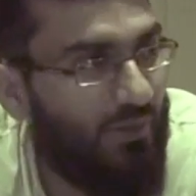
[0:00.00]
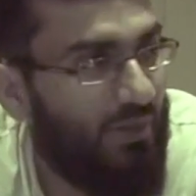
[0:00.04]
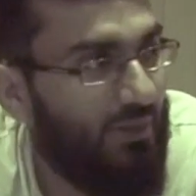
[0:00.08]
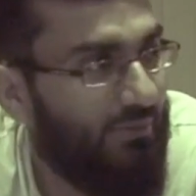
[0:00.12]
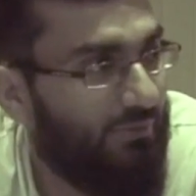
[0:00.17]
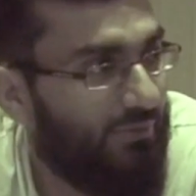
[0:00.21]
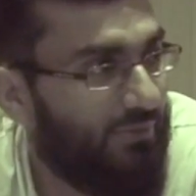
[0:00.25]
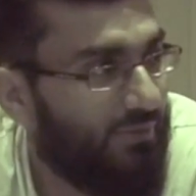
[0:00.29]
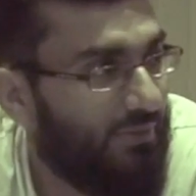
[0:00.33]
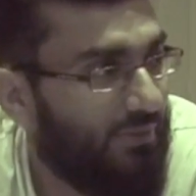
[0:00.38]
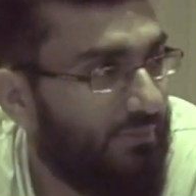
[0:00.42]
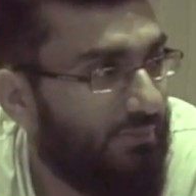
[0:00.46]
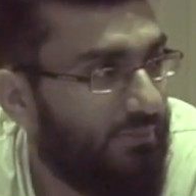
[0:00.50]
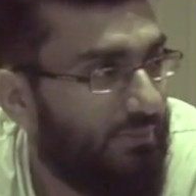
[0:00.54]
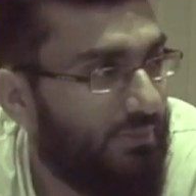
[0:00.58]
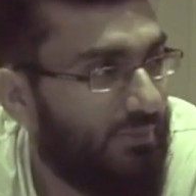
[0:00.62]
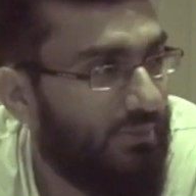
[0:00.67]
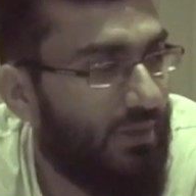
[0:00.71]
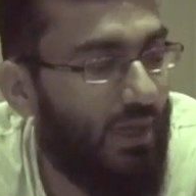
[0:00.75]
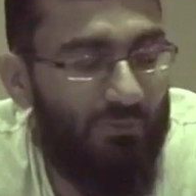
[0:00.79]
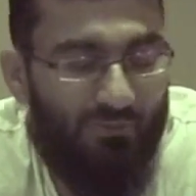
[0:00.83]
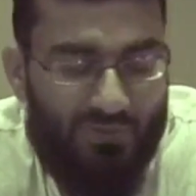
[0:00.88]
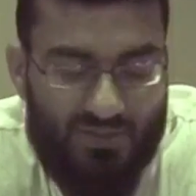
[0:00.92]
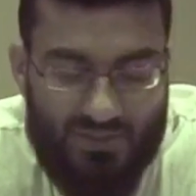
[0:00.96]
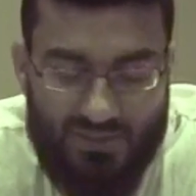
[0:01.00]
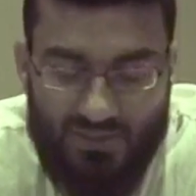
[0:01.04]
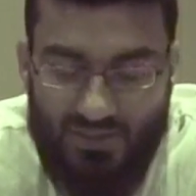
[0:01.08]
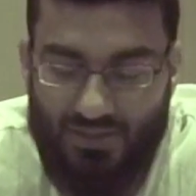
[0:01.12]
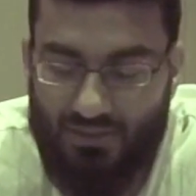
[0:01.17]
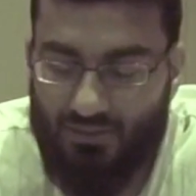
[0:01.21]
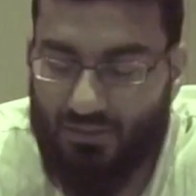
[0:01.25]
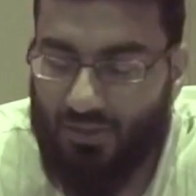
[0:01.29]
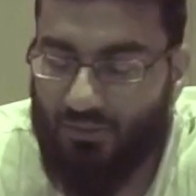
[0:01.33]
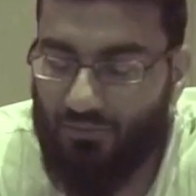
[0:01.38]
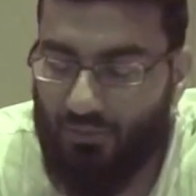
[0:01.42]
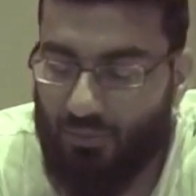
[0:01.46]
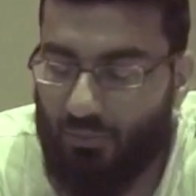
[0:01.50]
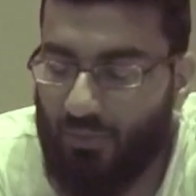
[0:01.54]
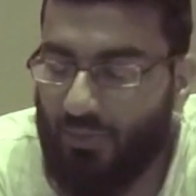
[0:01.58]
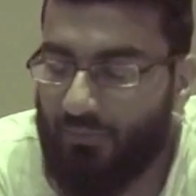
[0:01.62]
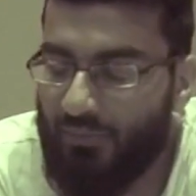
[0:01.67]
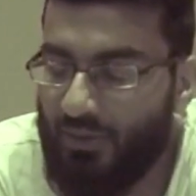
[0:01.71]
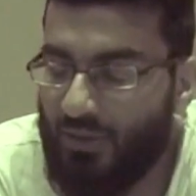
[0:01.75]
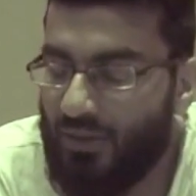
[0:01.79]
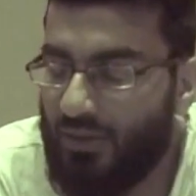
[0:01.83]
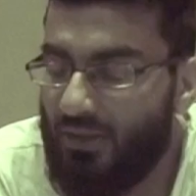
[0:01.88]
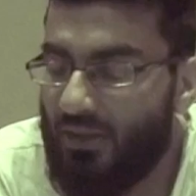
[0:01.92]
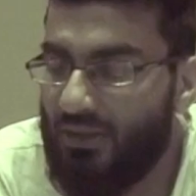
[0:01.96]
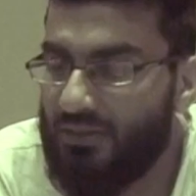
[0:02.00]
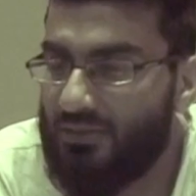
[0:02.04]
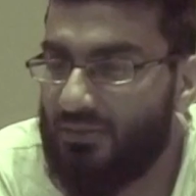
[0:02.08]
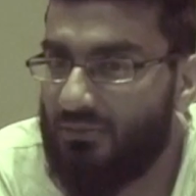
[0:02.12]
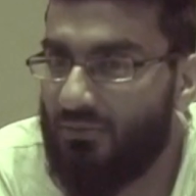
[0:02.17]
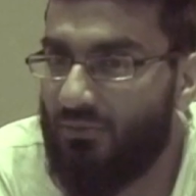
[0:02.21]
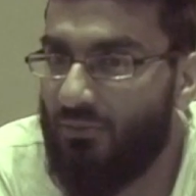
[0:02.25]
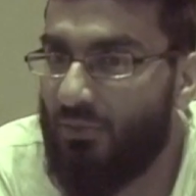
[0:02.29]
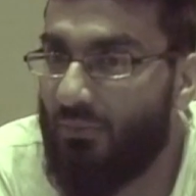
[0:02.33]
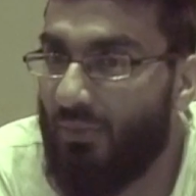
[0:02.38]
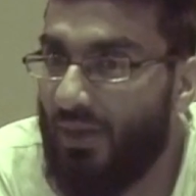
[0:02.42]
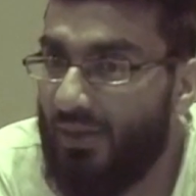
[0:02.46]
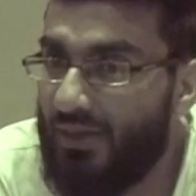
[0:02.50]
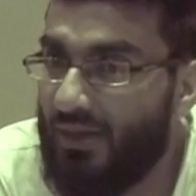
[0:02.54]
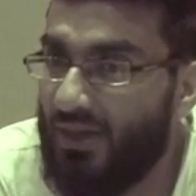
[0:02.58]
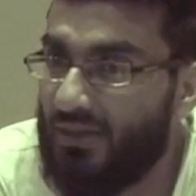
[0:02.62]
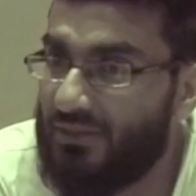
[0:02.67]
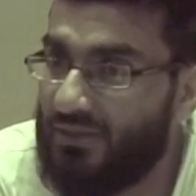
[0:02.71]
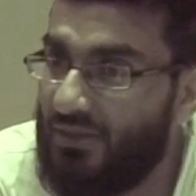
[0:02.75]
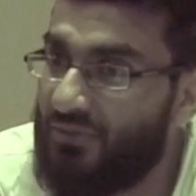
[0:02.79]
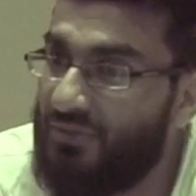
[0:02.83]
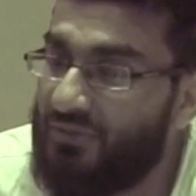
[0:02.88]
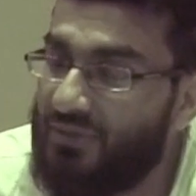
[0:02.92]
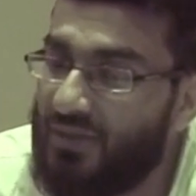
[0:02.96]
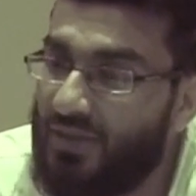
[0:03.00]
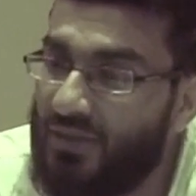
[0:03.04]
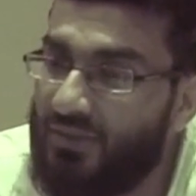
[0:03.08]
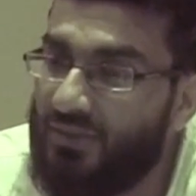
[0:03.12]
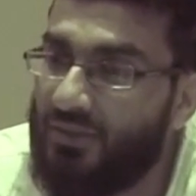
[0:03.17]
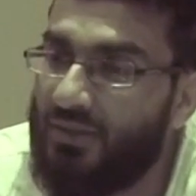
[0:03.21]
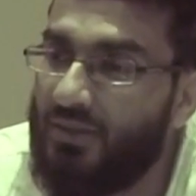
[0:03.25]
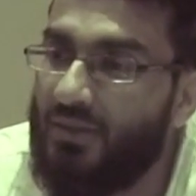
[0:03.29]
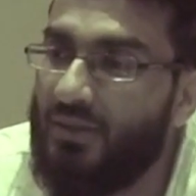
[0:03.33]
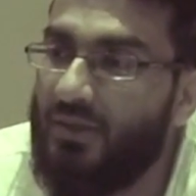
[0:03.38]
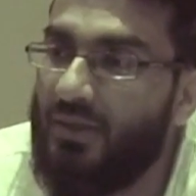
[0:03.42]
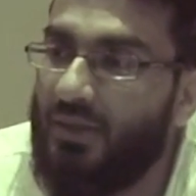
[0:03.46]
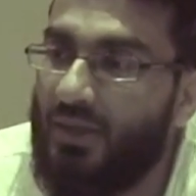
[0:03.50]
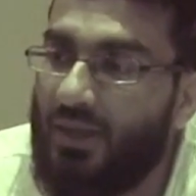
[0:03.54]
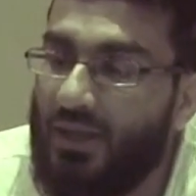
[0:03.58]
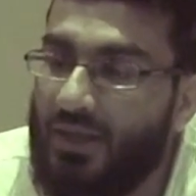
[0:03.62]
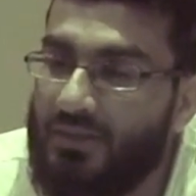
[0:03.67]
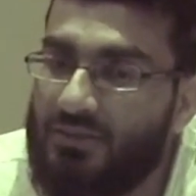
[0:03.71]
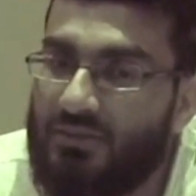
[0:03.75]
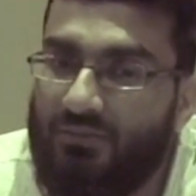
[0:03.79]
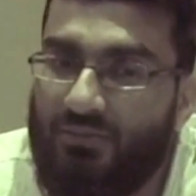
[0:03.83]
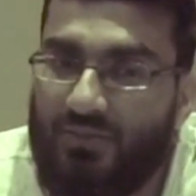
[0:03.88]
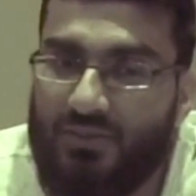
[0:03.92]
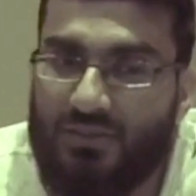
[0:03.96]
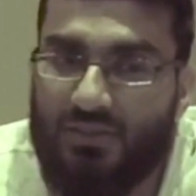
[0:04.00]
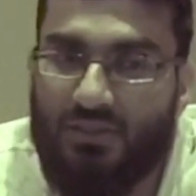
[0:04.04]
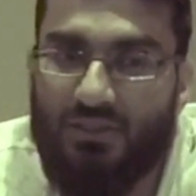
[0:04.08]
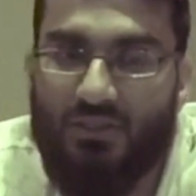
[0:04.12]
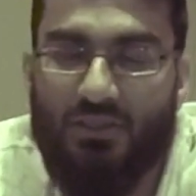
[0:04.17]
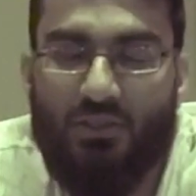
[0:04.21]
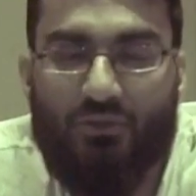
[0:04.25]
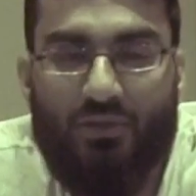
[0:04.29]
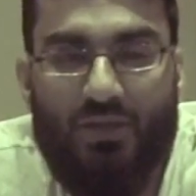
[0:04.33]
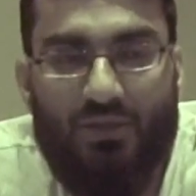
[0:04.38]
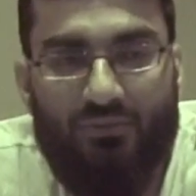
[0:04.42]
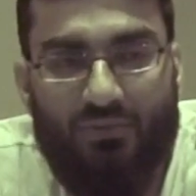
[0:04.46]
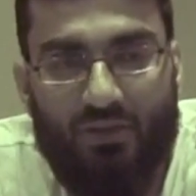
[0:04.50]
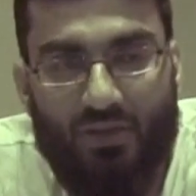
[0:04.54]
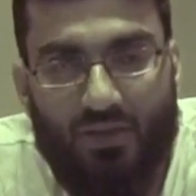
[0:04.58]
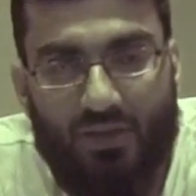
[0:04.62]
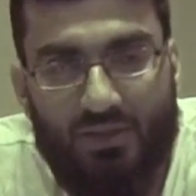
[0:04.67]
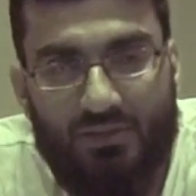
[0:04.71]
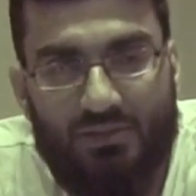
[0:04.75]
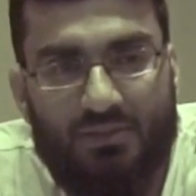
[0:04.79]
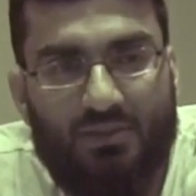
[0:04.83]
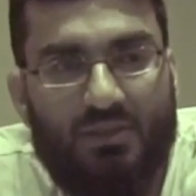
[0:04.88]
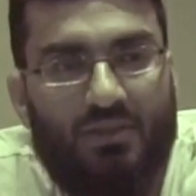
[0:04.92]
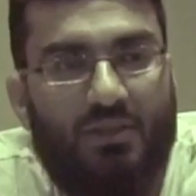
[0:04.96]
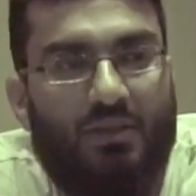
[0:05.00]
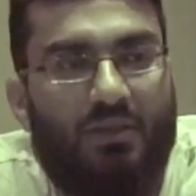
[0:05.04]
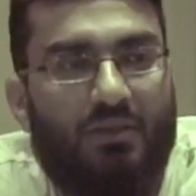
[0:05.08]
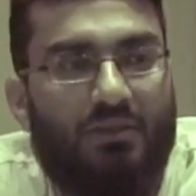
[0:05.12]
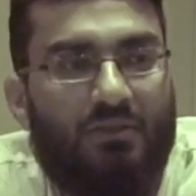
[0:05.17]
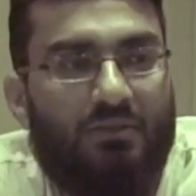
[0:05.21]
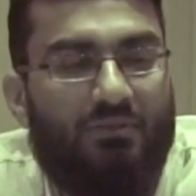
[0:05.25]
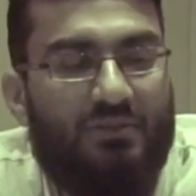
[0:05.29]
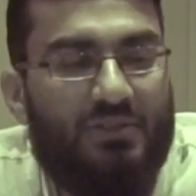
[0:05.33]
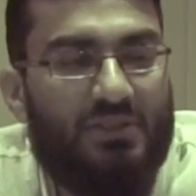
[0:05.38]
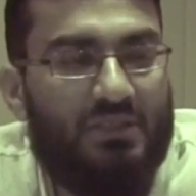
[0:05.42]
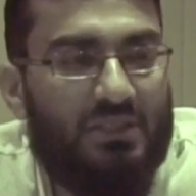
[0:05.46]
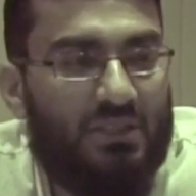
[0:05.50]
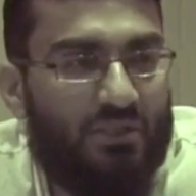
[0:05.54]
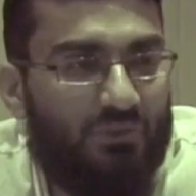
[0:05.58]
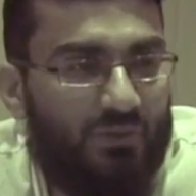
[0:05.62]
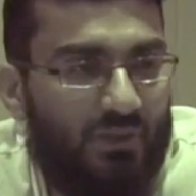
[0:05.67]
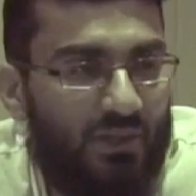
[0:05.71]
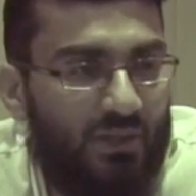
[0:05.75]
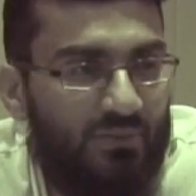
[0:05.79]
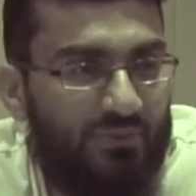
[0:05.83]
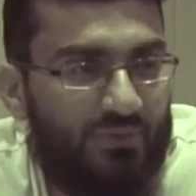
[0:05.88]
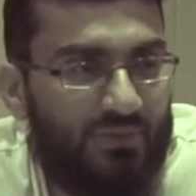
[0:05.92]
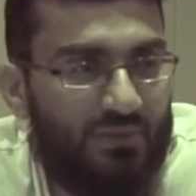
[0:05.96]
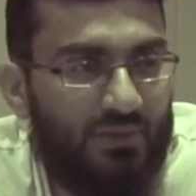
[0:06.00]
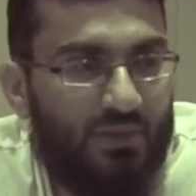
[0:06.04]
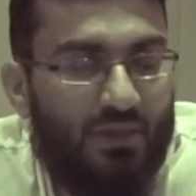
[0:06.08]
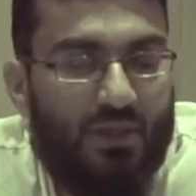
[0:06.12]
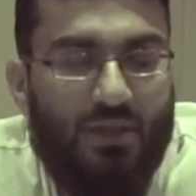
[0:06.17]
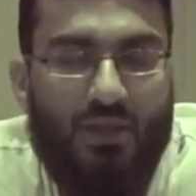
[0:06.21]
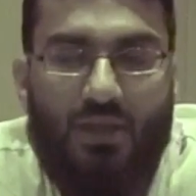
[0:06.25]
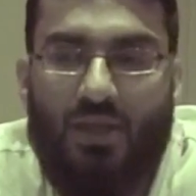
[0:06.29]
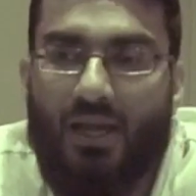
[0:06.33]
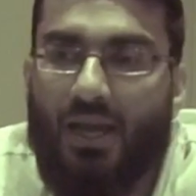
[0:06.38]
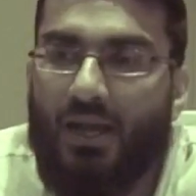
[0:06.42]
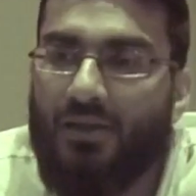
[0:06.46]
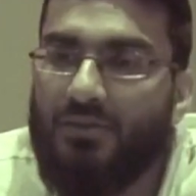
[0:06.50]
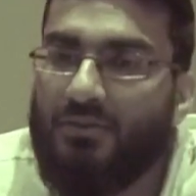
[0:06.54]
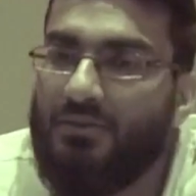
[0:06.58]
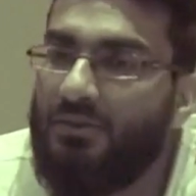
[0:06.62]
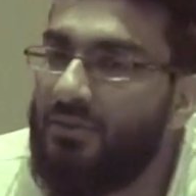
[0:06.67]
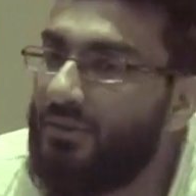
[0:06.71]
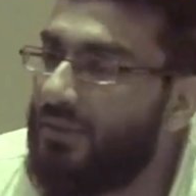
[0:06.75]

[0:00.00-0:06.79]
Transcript: graves, of visiting, of remembering us, reminding ourselves of death, is to visit the graveyards, to visit the graves, and to